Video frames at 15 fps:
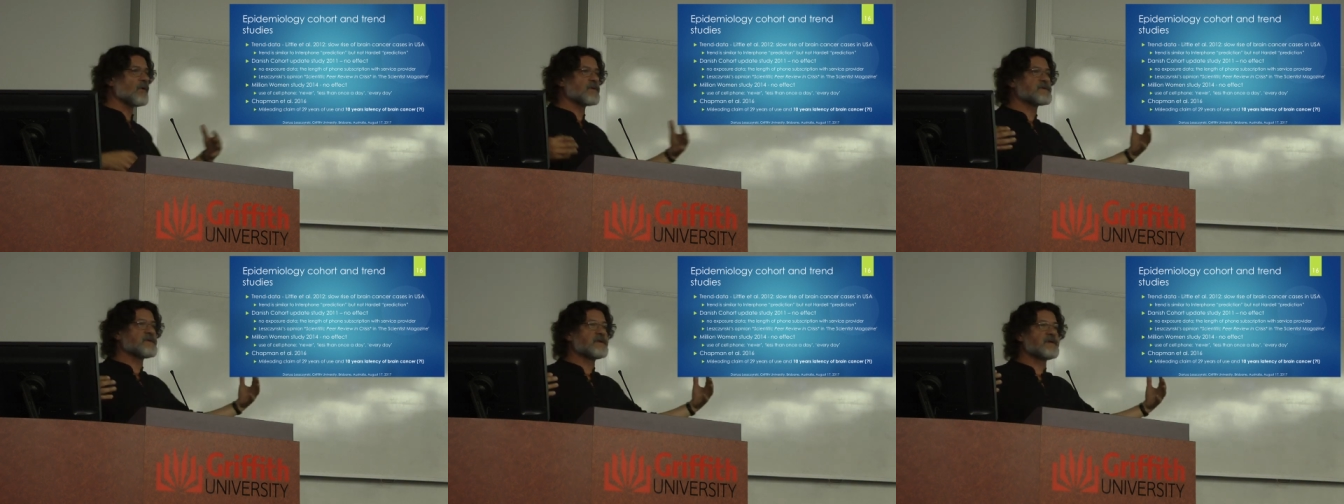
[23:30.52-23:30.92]

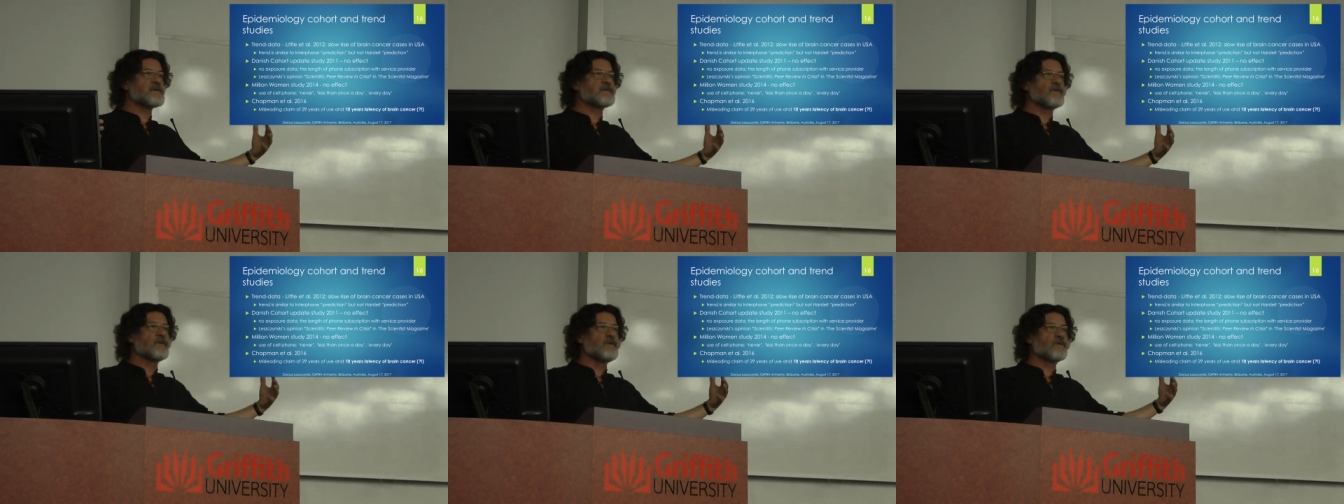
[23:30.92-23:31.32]
cohorts,
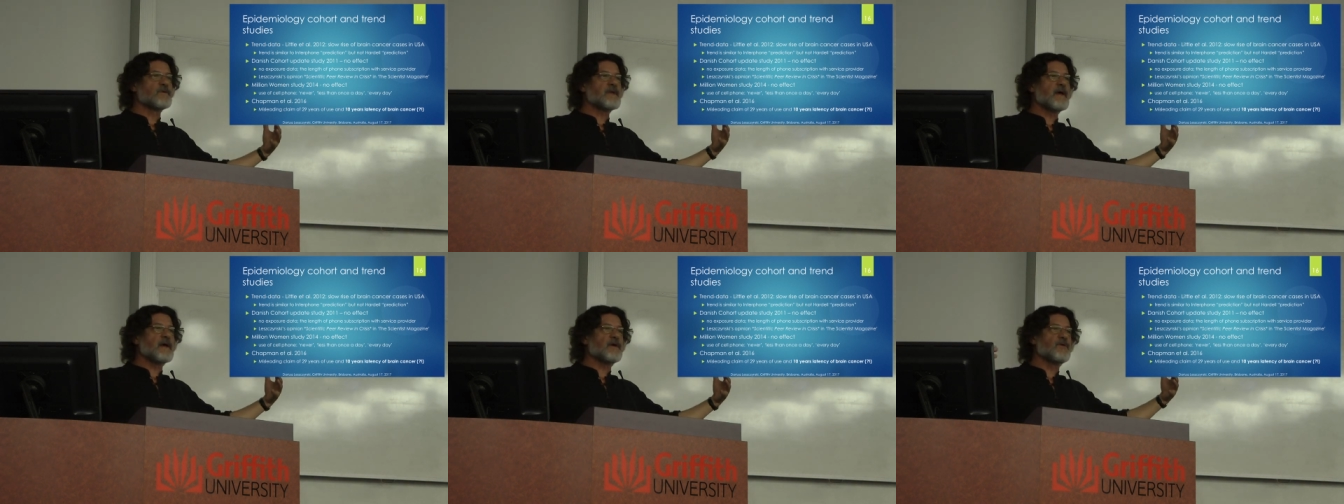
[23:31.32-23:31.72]
it is
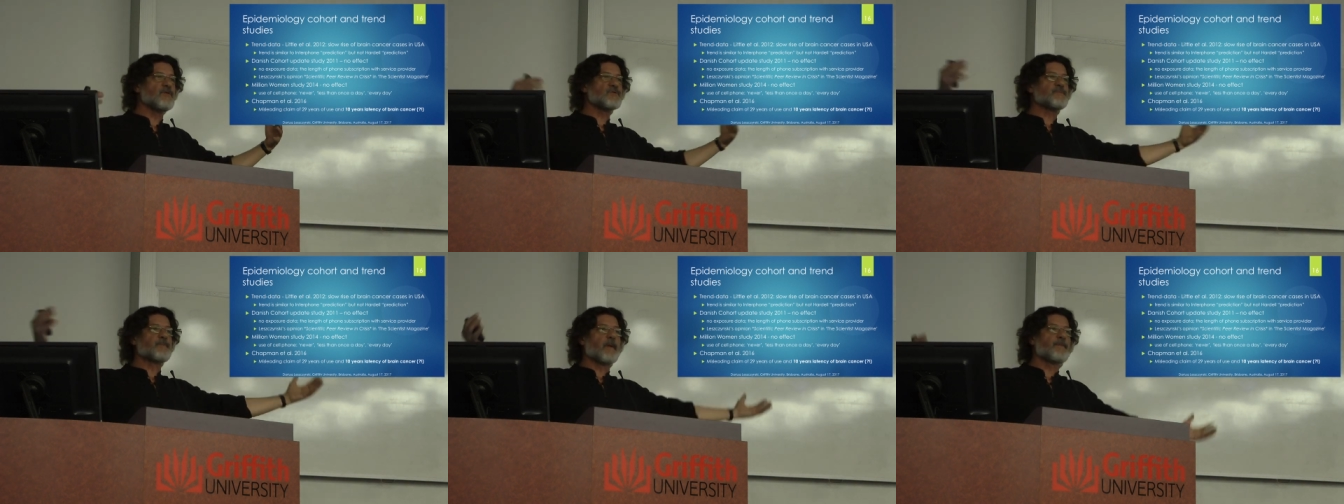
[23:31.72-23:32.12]
you
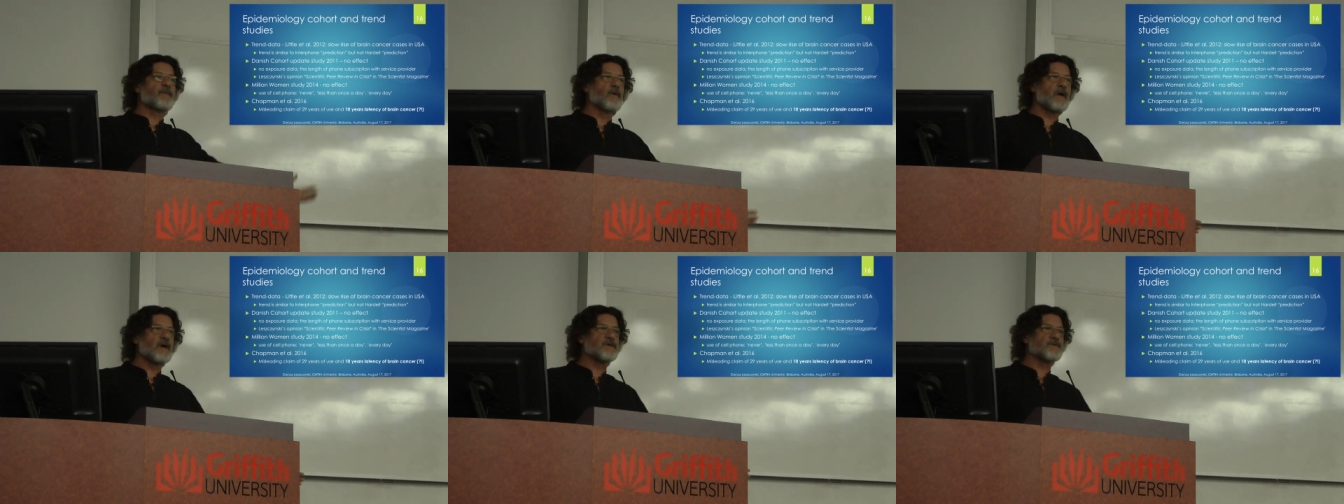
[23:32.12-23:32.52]
take huge
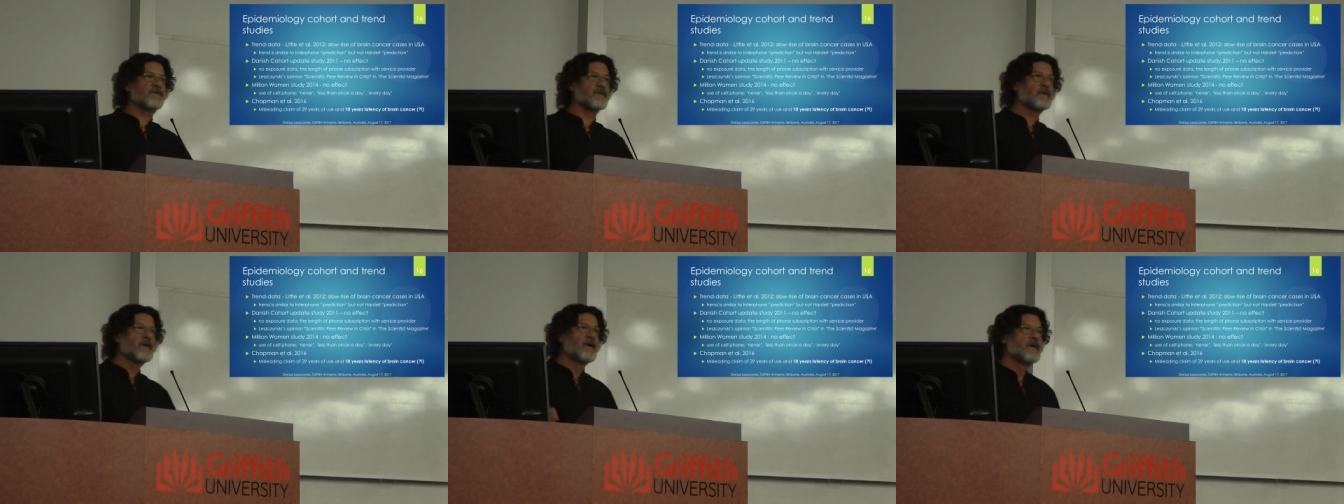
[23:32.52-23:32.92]

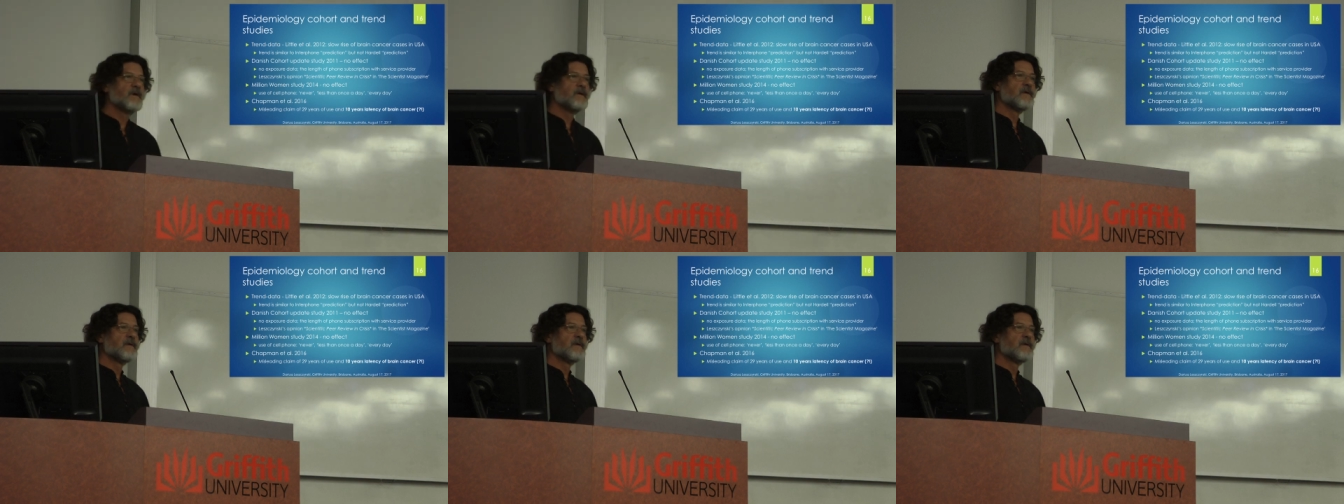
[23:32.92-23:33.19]
population,